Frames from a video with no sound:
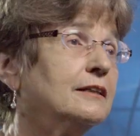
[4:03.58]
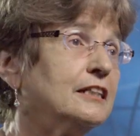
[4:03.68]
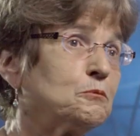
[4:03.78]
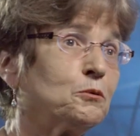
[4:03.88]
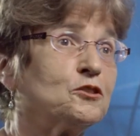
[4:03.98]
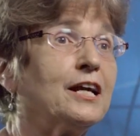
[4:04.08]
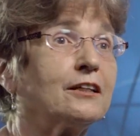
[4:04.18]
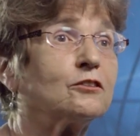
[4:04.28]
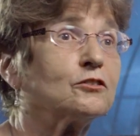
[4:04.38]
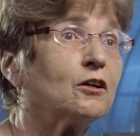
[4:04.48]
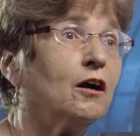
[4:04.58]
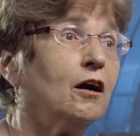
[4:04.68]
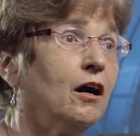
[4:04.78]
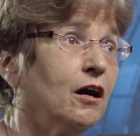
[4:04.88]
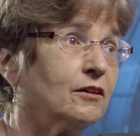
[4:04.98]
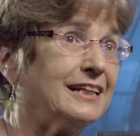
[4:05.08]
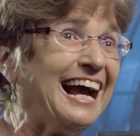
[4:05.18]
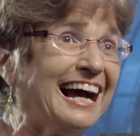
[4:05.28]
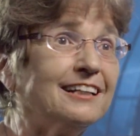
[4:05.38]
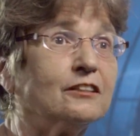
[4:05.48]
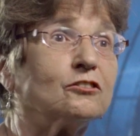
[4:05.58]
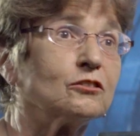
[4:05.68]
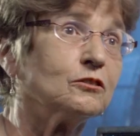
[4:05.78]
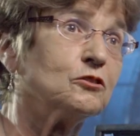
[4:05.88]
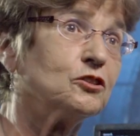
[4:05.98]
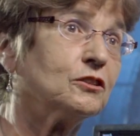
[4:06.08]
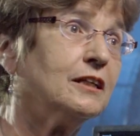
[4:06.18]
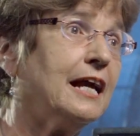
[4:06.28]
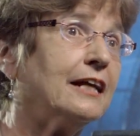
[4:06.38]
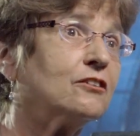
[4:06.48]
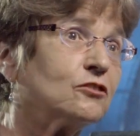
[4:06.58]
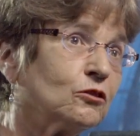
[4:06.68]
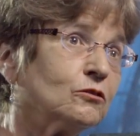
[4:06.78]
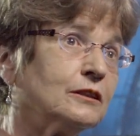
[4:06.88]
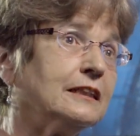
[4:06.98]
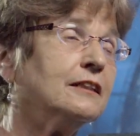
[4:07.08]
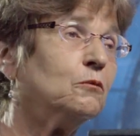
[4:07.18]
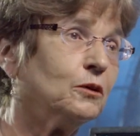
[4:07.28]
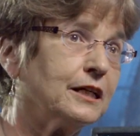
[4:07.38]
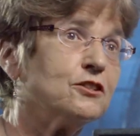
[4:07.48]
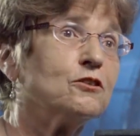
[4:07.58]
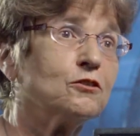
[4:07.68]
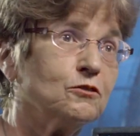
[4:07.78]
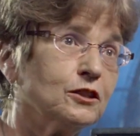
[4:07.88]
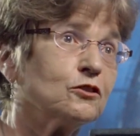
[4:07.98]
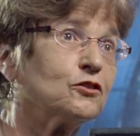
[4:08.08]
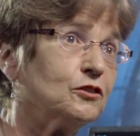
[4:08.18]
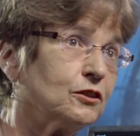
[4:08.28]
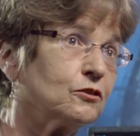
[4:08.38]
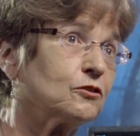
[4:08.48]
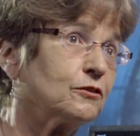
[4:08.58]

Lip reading: these projectors are the ideal solution and certainly will get you through years and years